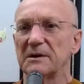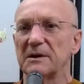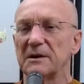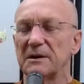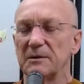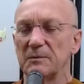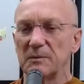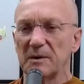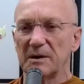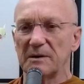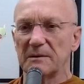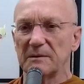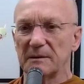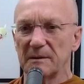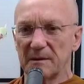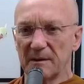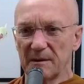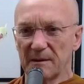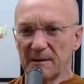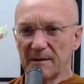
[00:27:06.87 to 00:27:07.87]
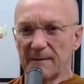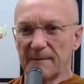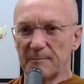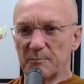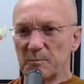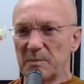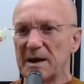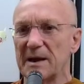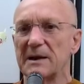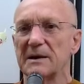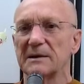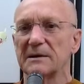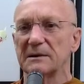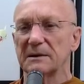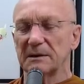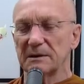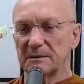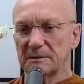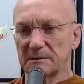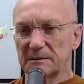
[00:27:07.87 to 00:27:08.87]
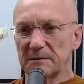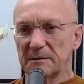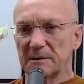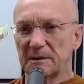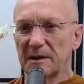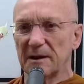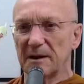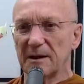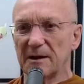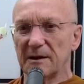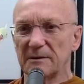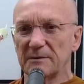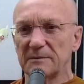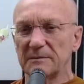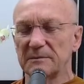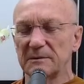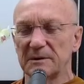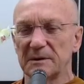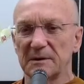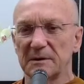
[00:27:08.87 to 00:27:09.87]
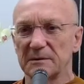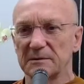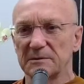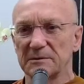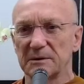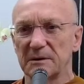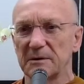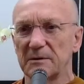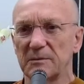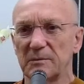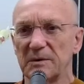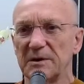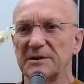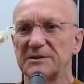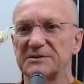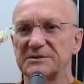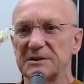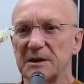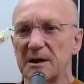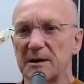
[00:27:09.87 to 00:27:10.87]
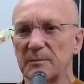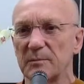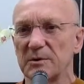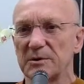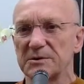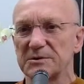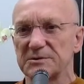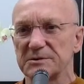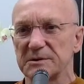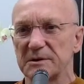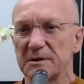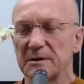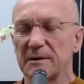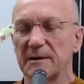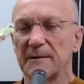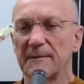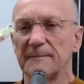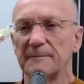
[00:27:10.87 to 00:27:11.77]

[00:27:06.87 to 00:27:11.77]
And he went back and kind of reestablished the